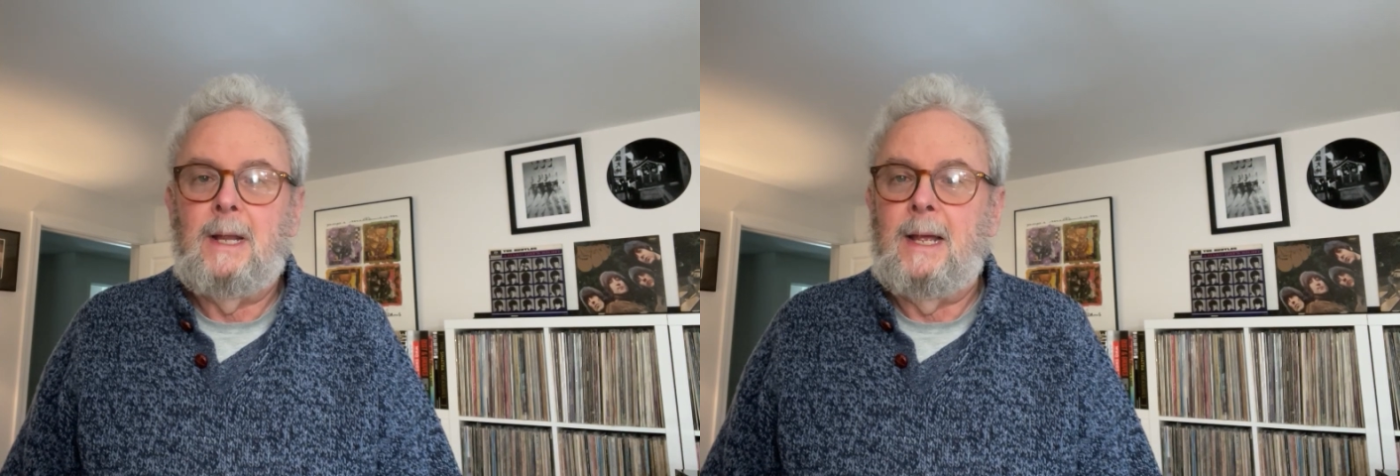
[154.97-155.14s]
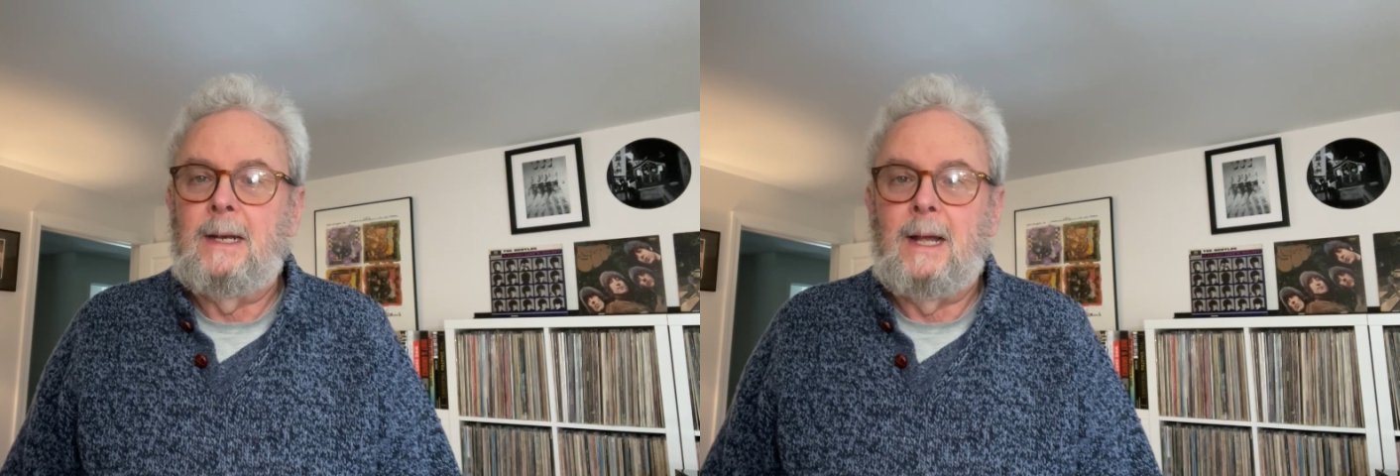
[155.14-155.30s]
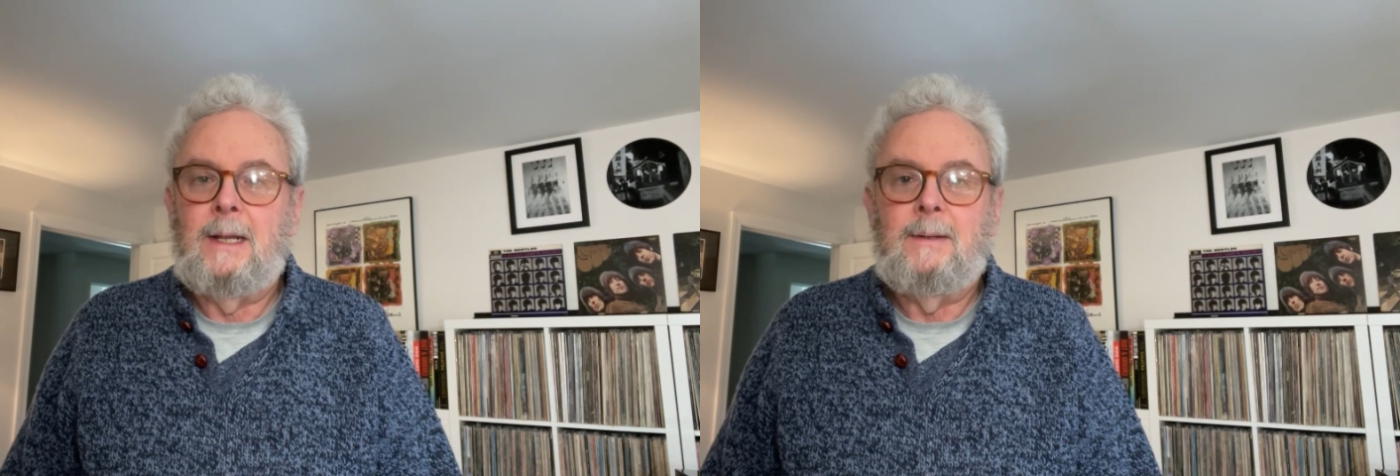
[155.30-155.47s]

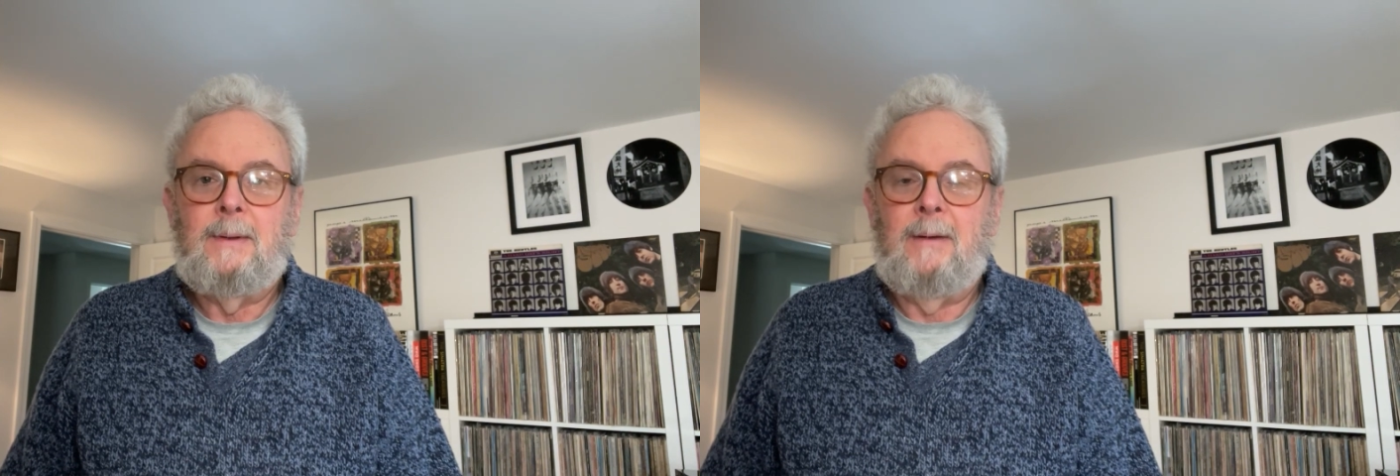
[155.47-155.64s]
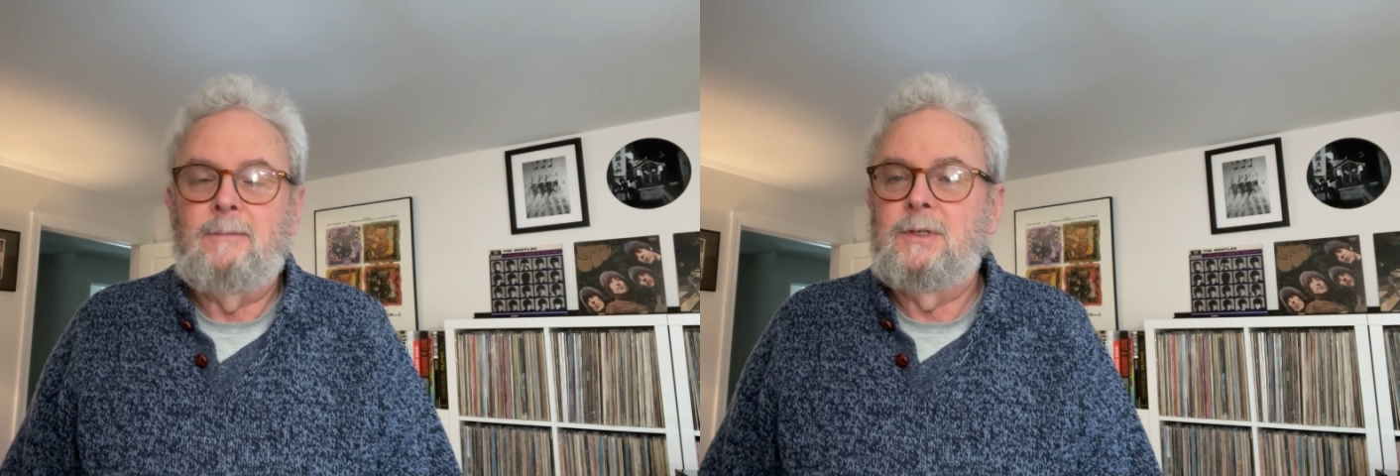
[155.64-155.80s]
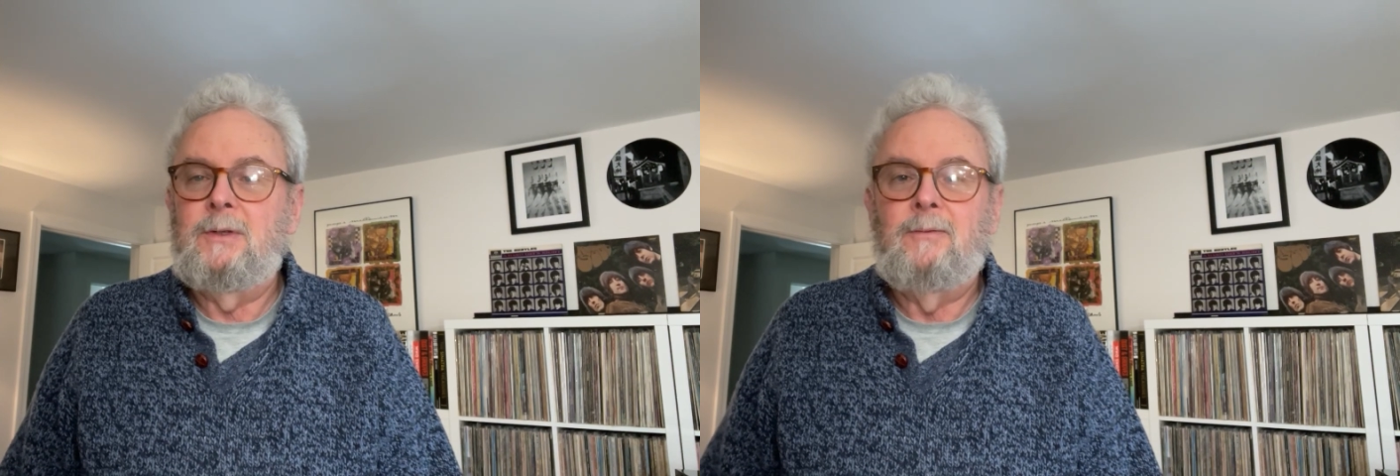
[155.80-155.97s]
and I
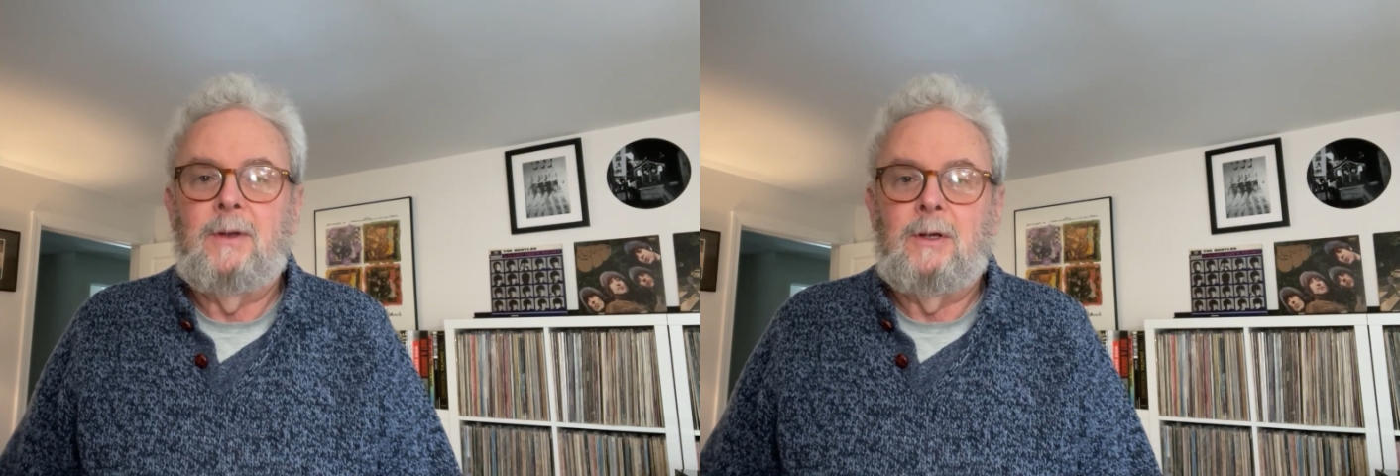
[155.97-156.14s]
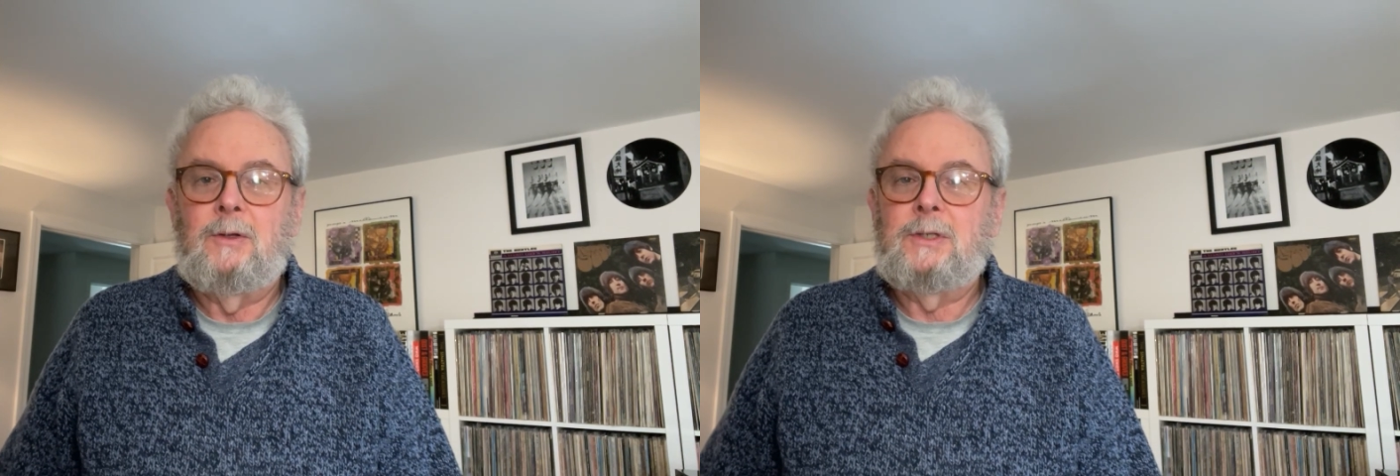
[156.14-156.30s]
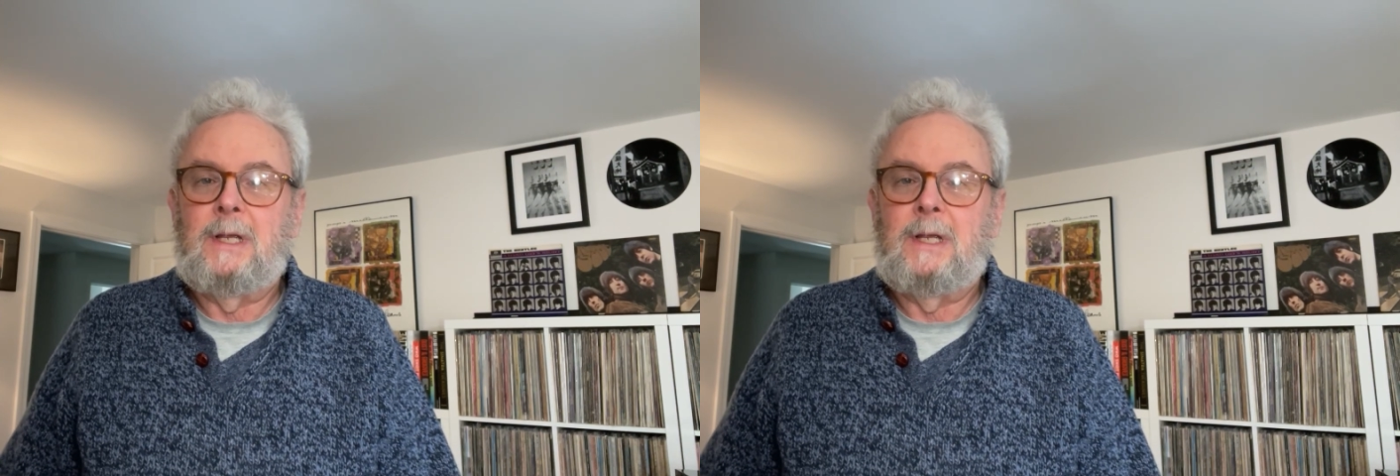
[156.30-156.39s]
haven't seen videos.